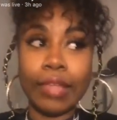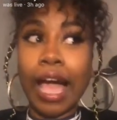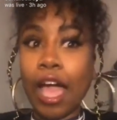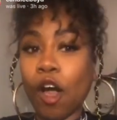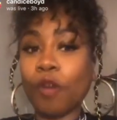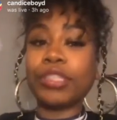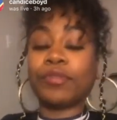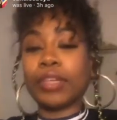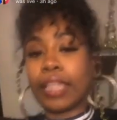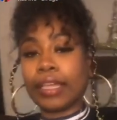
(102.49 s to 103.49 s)
I always
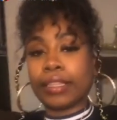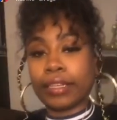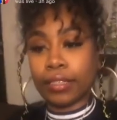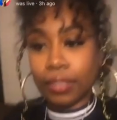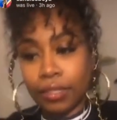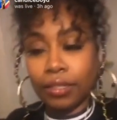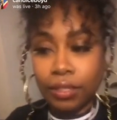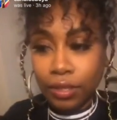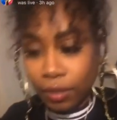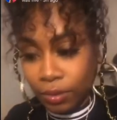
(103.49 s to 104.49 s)
feel like there's,
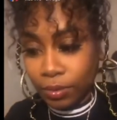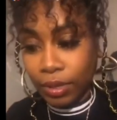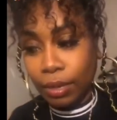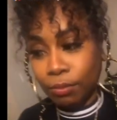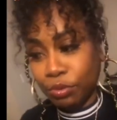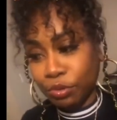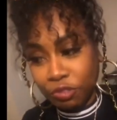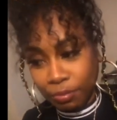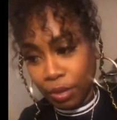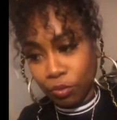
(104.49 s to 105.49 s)
you know,
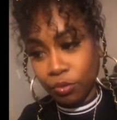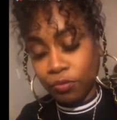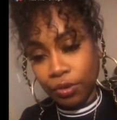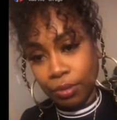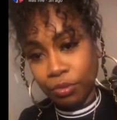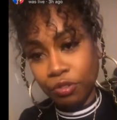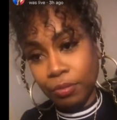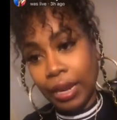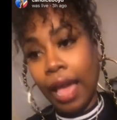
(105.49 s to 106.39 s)
improvement, room for improvement.